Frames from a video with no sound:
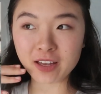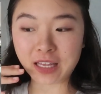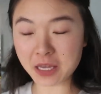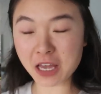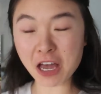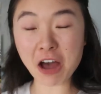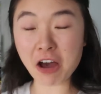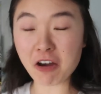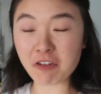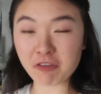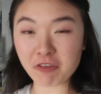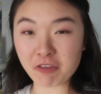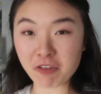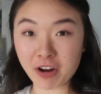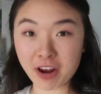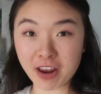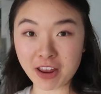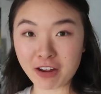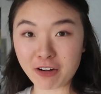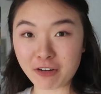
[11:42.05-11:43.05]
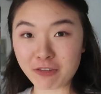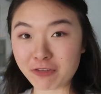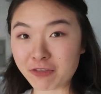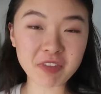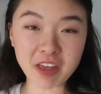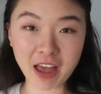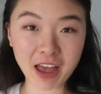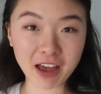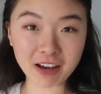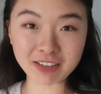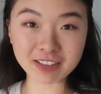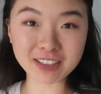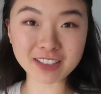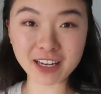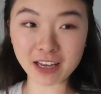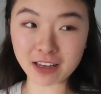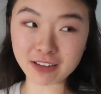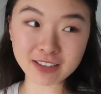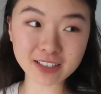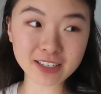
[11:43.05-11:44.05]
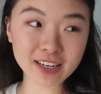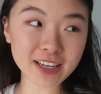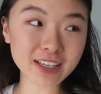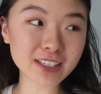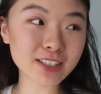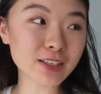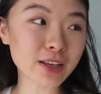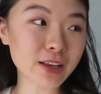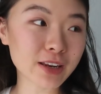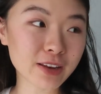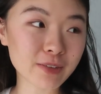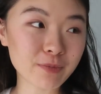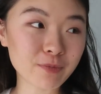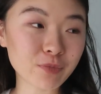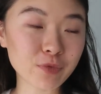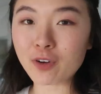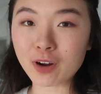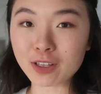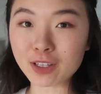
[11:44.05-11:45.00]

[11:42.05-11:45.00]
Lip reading: covering of the house downstairs and for